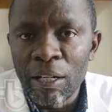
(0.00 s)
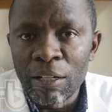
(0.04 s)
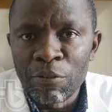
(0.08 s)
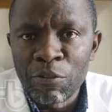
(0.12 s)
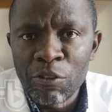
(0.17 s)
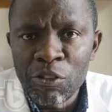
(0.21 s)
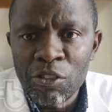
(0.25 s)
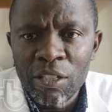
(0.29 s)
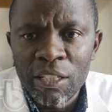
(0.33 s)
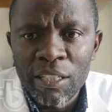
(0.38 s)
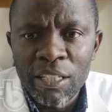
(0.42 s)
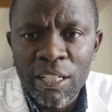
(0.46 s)

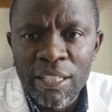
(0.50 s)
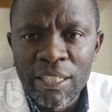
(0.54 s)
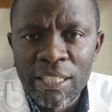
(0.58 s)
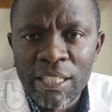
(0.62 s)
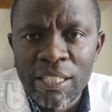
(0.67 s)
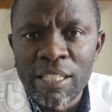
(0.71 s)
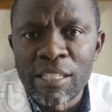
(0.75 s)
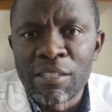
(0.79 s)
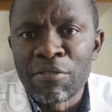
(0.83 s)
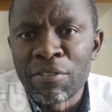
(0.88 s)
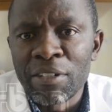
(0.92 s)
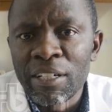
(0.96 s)
unfortunately,
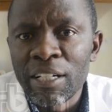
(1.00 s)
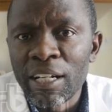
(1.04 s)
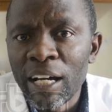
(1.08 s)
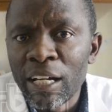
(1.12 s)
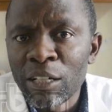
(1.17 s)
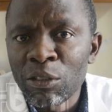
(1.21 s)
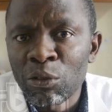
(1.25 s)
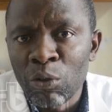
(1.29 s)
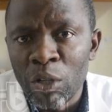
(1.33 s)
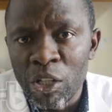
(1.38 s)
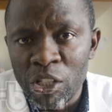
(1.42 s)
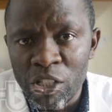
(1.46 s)
this is very
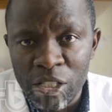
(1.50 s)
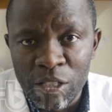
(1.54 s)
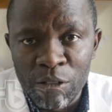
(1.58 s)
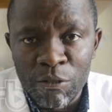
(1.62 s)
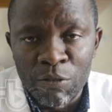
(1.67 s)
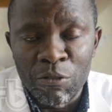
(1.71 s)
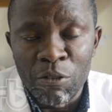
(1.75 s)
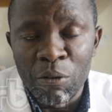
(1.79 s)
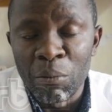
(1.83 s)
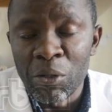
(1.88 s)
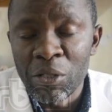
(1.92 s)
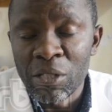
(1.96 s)
hard to achieve
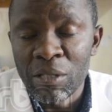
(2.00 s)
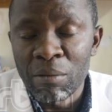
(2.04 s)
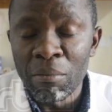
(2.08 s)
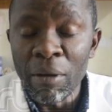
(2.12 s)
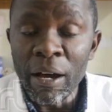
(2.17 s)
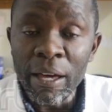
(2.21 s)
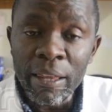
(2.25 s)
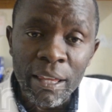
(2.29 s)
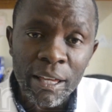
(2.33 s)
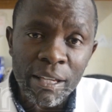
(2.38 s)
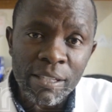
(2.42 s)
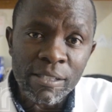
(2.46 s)
for most
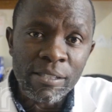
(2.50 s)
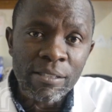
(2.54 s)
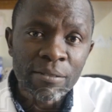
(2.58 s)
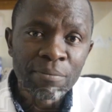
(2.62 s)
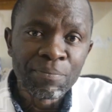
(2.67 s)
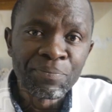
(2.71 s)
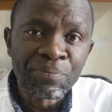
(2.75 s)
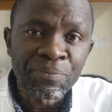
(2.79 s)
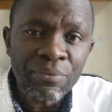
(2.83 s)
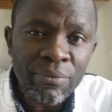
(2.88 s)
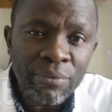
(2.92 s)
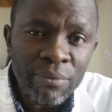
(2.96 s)
mothers,
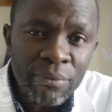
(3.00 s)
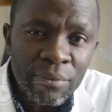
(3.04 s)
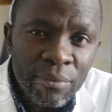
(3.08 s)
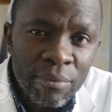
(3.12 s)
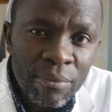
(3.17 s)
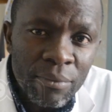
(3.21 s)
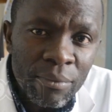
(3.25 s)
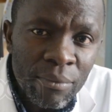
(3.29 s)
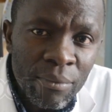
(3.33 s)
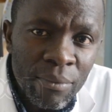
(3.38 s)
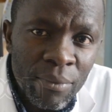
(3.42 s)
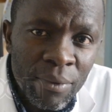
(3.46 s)

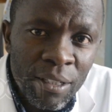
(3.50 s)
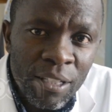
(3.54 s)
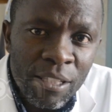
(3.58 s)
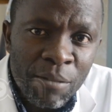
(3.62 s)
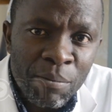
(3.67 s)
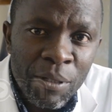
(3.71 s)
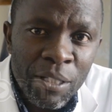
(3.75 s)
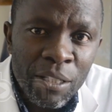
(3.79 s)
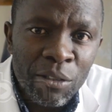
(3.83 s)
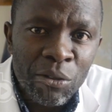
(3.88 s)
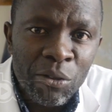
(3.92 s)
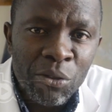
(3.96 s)

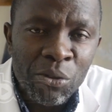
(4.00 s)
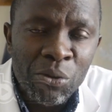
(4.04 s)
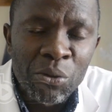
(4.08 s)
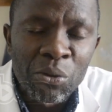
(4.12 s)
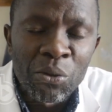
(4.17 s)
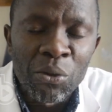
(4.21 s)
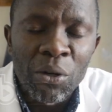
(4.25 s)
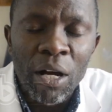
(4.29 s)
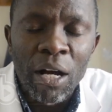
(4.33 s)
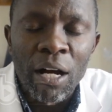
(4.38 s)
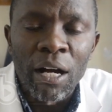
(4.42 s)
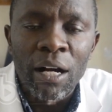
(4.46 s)
especially those
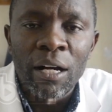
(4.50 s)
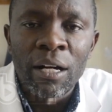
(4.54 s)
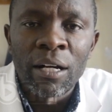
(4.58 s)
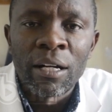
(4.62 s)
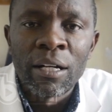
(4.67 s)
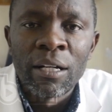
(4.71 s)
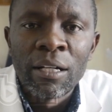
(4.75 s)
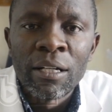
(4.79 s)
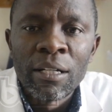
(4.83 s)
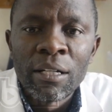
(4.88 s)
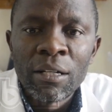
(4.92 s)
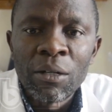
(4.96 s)
who are
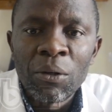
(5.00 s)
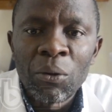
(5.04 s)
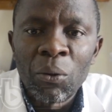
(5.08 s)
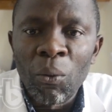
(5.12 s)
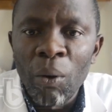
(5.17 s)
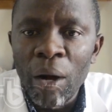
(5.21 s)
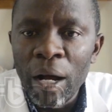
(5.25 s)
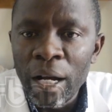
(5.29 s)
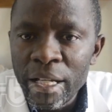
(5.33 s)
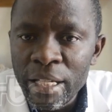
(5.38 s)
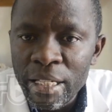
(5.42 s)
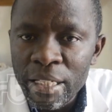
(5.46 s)

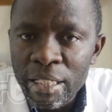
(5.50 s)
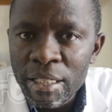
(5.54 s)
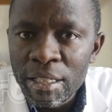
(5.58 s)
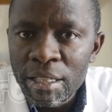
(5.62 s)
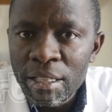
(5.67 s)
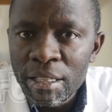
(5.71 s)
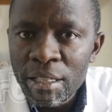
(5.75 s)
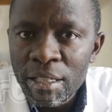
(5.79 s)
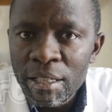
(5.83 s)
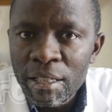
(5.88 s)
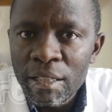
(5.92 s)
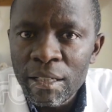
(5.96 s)

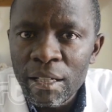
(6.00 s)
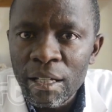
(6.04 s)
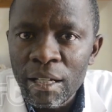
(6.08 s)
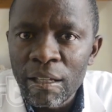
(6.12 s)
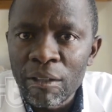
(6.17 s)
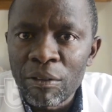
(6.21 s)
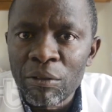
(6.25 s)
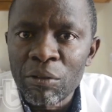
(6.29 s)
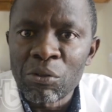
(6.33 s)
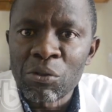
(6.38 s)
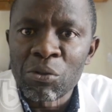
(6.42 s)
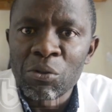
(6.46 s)
working,
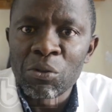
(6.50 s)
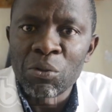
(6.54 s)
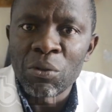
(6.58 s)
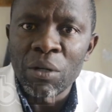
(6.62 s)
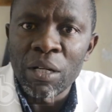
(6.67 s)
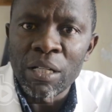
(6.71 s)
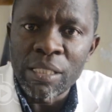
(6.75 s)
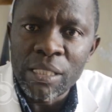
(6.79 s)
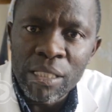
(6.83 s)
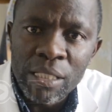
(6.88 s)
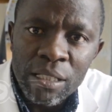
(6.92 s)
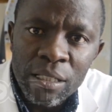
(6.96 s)
uh, those who
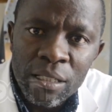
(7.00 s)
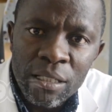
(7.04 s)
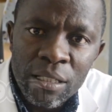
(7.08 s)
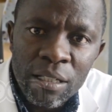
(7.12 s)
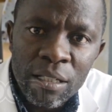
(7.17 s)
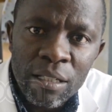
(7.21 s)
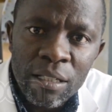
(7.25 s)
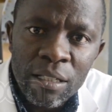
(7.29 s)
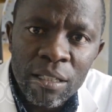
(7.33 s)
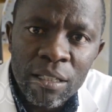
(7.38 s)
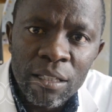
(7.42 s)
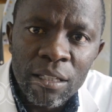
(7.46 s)
are
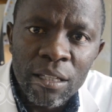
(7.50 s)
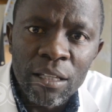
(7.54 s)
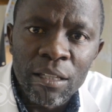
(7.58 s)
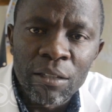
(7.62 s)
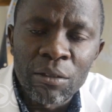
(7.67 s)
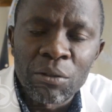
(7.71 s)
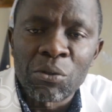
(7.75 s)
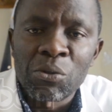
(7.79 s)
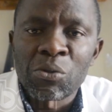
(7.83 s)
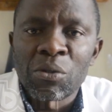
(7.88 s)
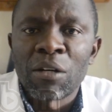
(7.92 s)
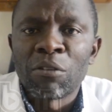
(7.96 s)
sick, uh,
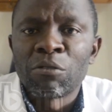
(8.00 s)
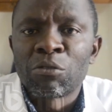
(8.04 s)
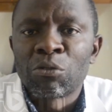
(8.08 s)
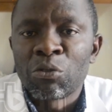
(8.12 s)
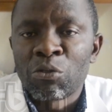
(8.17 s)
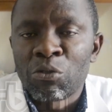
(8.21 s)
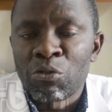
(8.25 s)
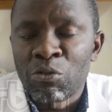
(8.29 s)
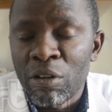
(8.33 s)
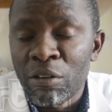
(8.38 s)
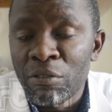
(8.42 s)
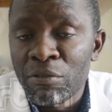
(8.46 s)
those who have to
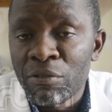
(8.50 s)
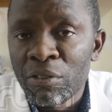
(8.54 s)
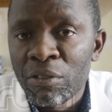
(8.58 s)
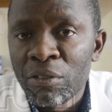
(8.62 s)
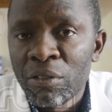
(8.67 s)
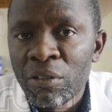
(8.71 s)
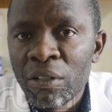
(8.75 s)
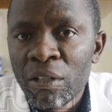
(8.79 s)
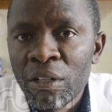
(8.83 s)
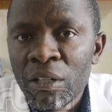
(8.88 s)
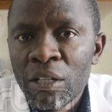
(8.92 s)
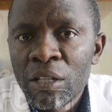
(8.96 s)
travel.
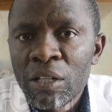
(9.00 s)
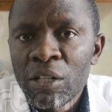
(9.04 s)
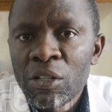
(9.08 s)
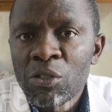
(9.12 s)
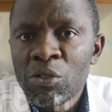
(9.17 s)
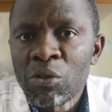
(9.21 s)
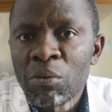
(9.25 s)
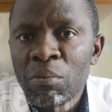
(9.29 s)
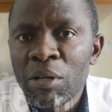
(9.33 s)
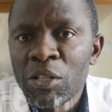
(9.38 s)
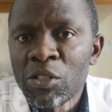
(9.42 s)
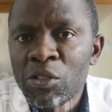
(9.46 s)

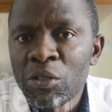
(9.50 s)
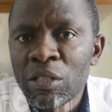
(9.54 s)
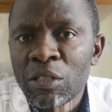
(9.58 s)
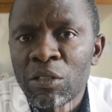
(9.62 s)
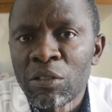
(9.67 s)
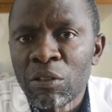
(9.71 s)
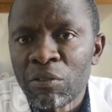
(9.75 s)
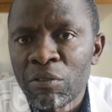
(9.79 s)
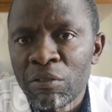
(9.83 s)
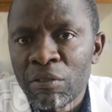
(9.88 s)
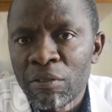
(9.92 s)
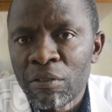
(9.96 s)
So
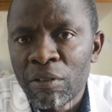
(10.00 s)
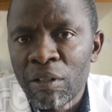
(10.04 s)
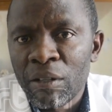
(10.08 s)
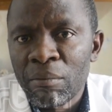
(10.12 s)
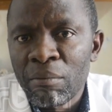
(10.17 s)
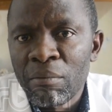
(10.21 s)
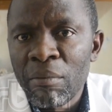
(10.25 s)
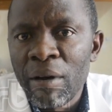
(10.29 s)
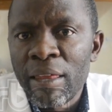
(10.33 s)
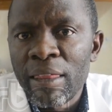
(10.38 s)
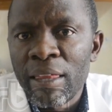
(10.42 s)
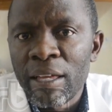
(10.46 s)
majority of uh,
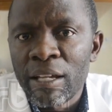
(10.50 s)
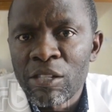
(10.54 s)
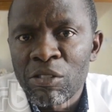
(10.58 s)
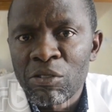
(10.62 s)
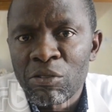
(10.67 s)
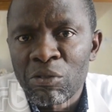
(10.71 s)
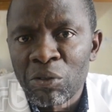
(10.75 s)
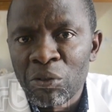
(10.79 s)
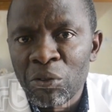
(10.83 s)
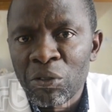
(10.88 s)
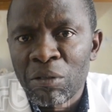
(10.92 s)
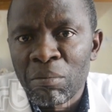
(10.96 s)
mothers
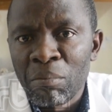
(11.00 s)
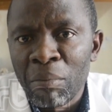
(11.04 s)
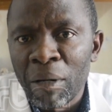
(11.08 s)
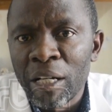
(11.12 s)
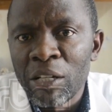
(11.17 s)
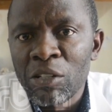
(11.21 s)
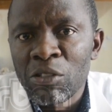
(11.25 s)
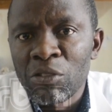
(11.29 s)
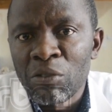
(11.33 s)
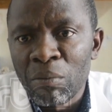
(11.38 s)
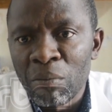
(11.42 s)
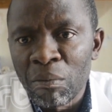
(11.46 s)
do not
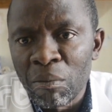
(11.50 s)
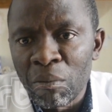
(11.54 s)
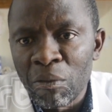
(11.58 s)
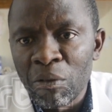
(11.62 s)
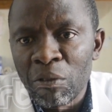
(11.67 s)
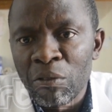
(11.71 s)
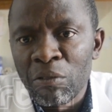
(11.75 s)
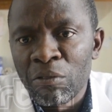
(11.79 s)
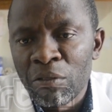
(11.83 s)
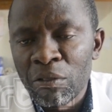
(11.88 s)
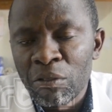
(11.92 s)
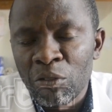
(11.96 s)
manage to
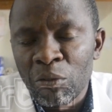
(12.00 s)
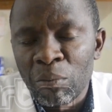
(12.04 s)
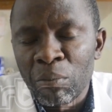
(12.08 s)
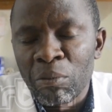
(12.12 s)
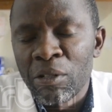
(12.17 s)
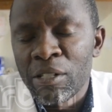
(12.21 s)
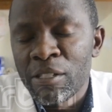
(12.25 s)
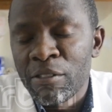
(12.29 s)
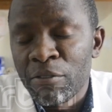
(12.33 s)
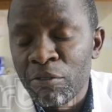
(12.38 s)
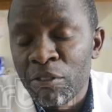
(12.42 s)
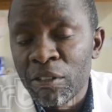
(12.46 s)
move to
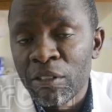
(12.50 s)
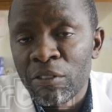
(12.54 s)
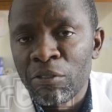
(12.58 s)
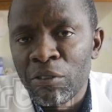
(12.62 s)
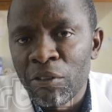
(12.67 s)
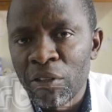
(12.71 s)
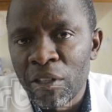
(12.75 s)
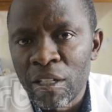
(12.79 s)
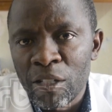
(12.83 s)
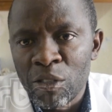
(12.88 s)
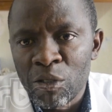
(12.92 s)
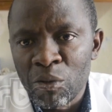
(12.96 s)
breastfeed
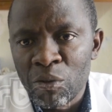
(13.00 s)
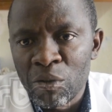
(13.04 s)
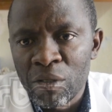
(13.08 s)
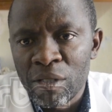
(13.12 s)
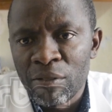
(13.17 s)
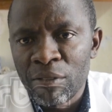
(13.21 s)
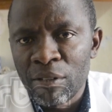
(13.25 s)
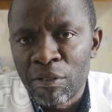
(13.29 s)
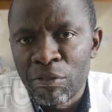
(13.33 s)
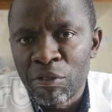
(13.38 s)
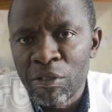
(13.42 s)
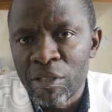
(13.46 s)
for the
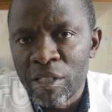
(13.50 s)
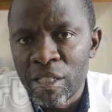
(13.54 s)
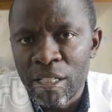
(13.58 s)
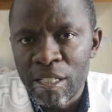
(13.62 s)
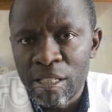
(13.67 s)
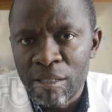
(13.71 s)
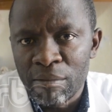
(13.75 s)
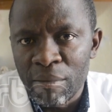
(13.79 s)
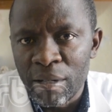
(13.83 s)
exclusively for six